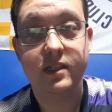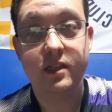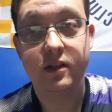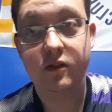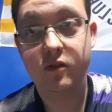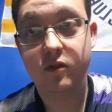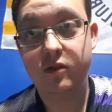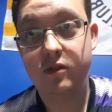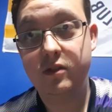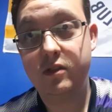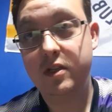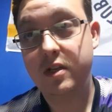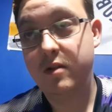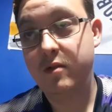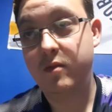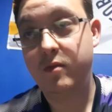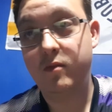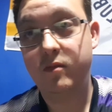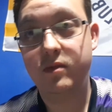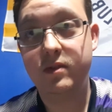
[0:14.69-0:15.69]
Of course, no
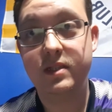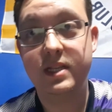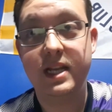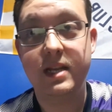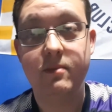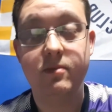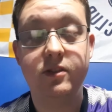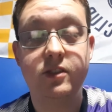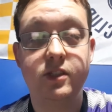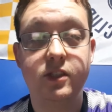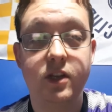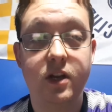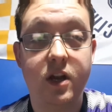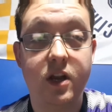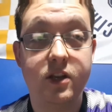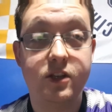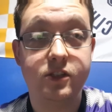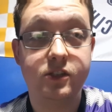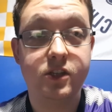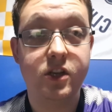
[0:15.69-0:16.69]
one was able
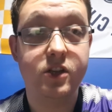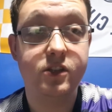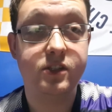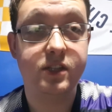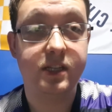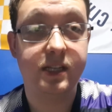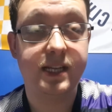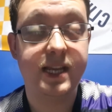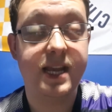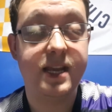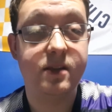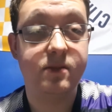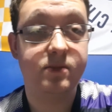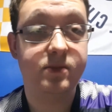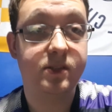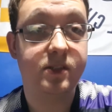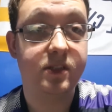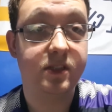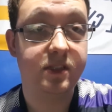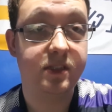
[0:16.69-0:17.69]
to go to the
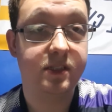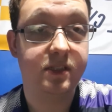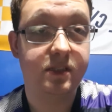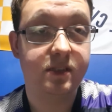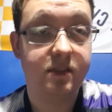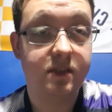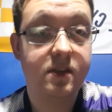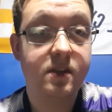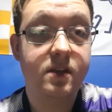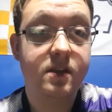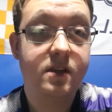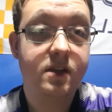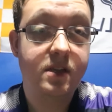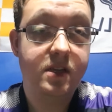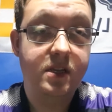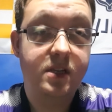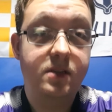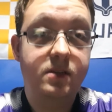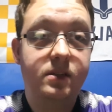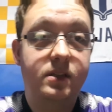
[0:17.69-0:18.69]
games because
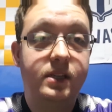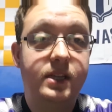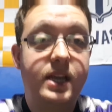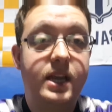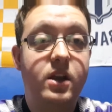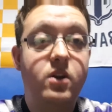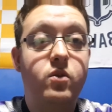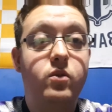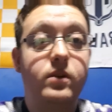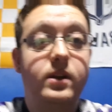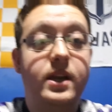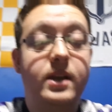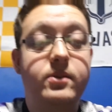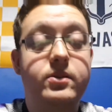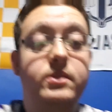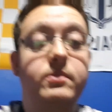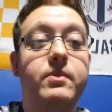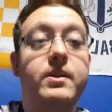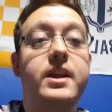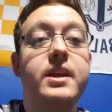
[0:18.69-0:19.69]
they get all games
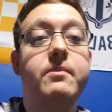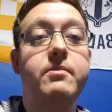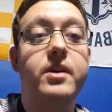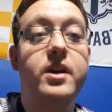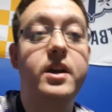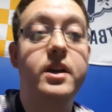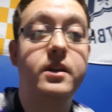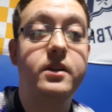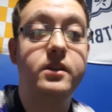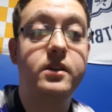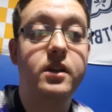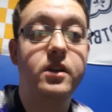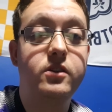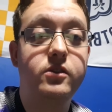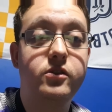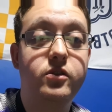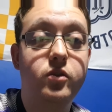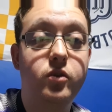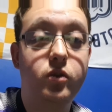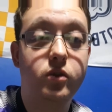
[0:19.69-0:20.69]
are played behind
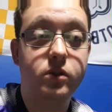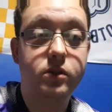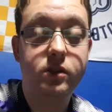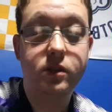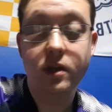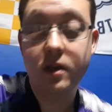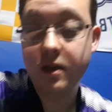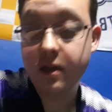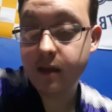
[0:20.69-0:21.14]
closed doors.